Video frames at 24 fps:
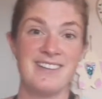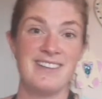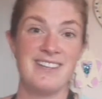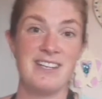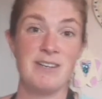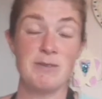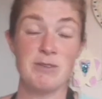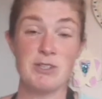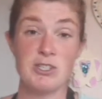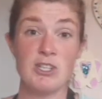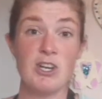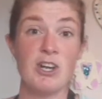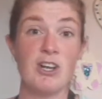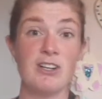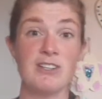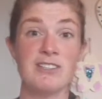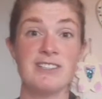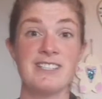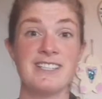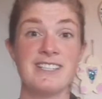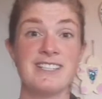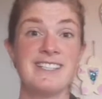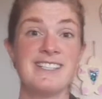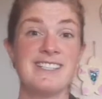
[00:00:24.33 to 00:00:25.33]
the
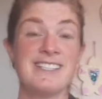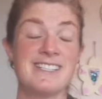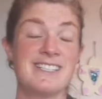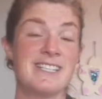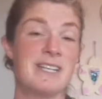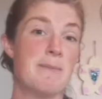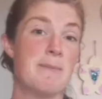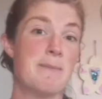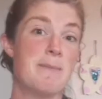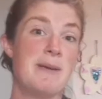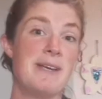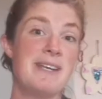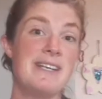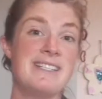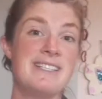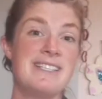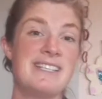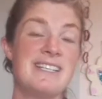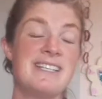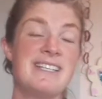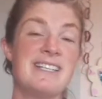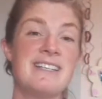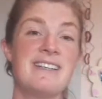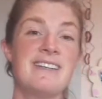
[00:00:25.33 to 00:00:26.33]
result is an
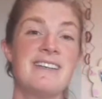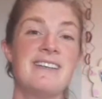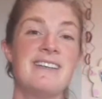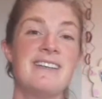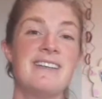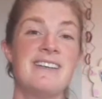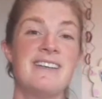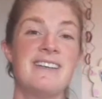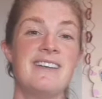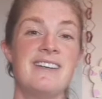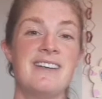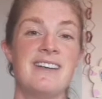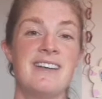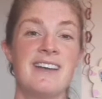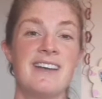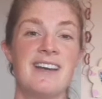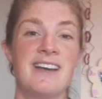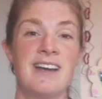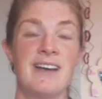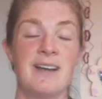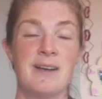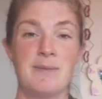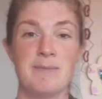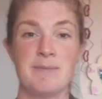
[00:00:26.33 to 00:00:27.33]
amazing
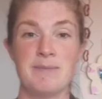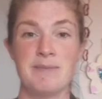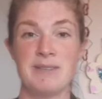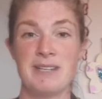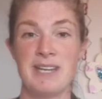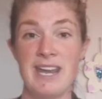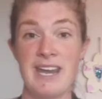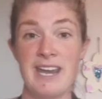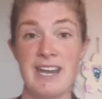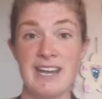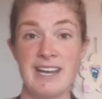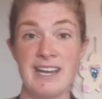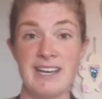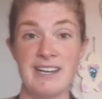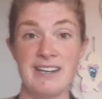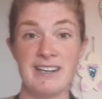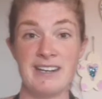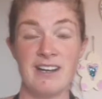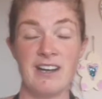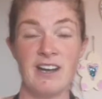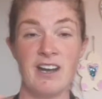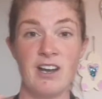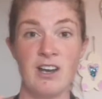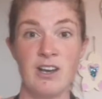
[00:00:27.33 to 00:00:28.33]
um, can
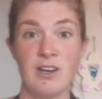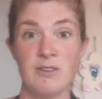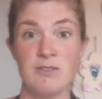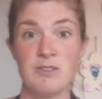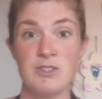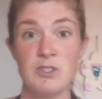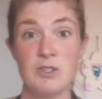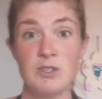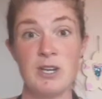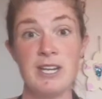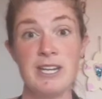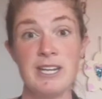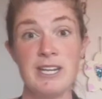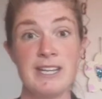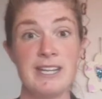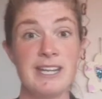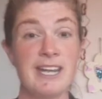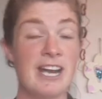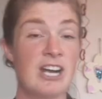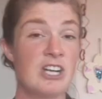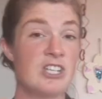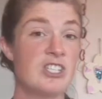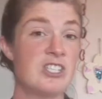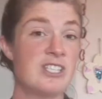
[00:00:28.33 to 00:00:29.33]
of zucchini that
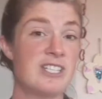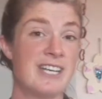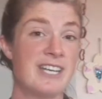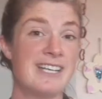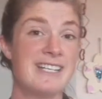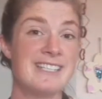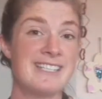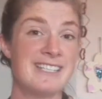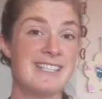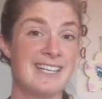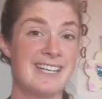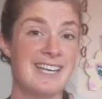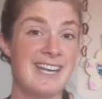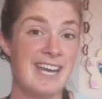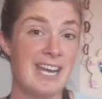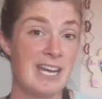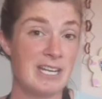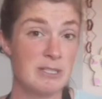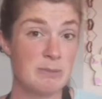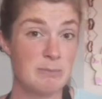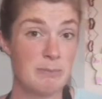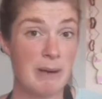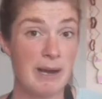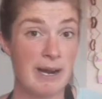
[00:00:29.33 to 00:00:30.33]
actually tastes like
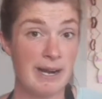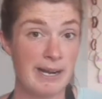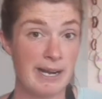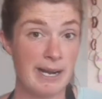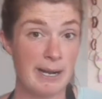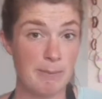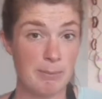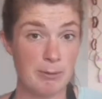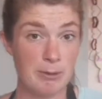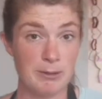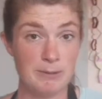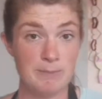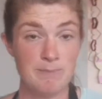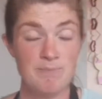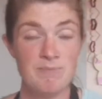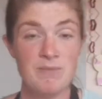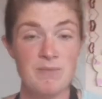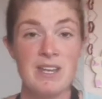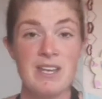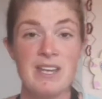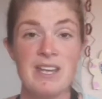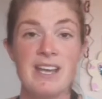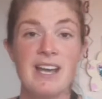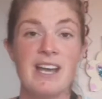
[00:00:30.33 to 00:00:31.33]
canned pineapple.
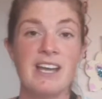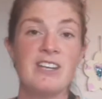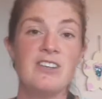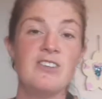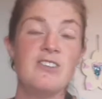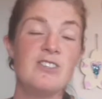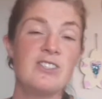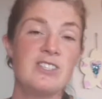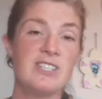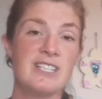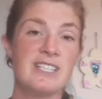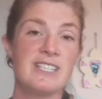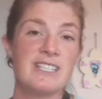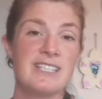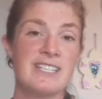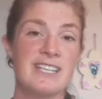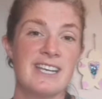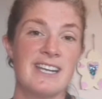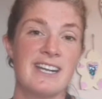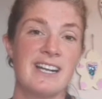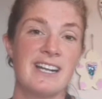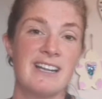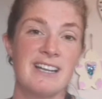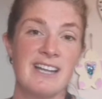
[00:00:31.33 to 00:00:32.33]
I use this
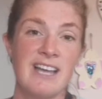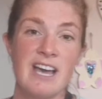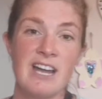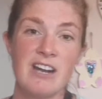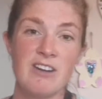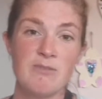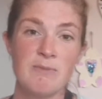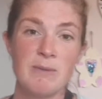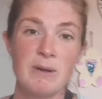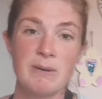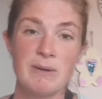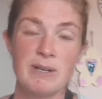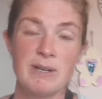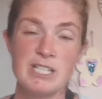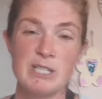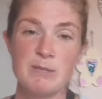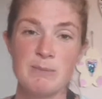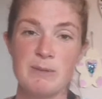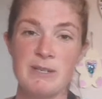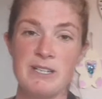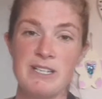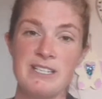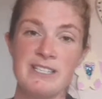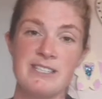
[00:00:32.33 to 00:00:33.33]
in a lot of my
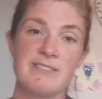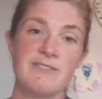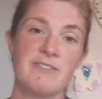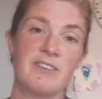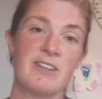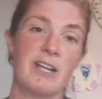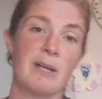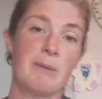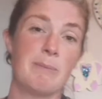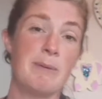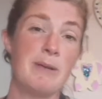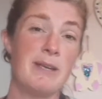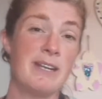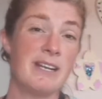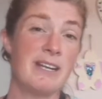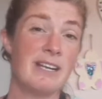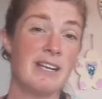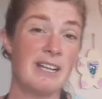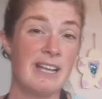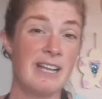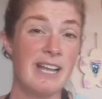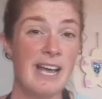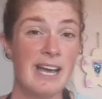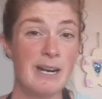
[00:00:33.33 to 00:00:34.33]
recipes for like pina
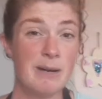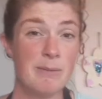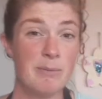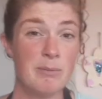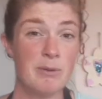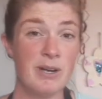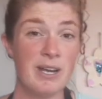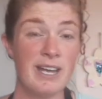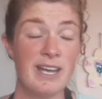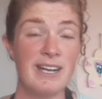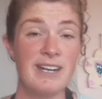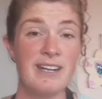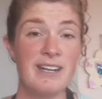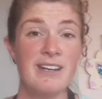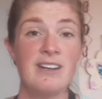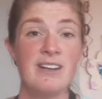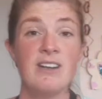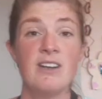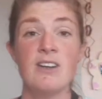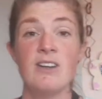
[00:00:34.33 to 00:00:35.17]
colada bread,